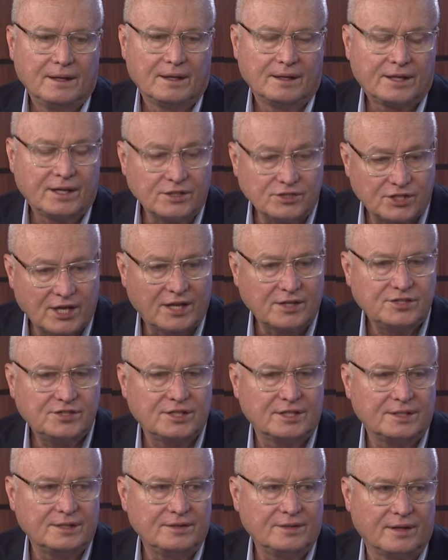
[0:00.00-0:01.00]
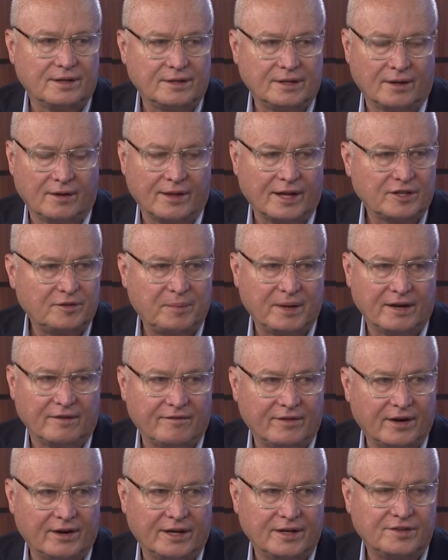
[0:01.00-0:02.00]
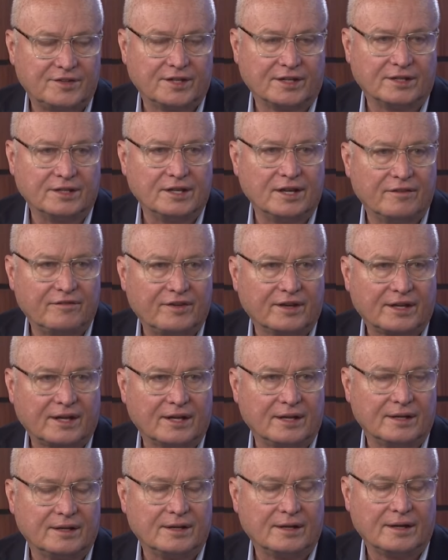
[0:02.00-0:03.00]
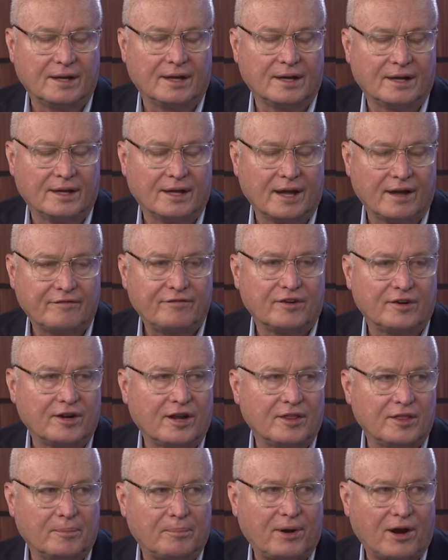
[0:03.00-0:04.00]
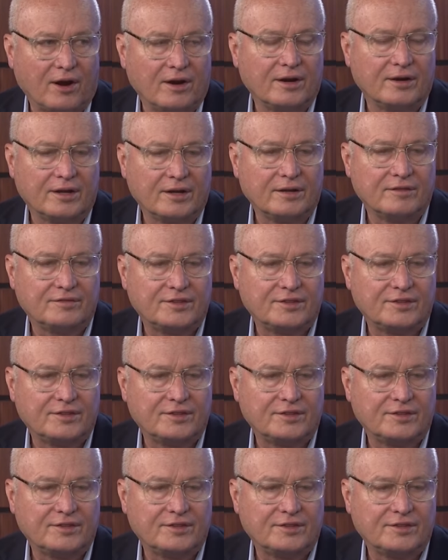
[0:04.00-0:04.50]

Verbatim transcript: congestion. That's been a very significant effort on the part of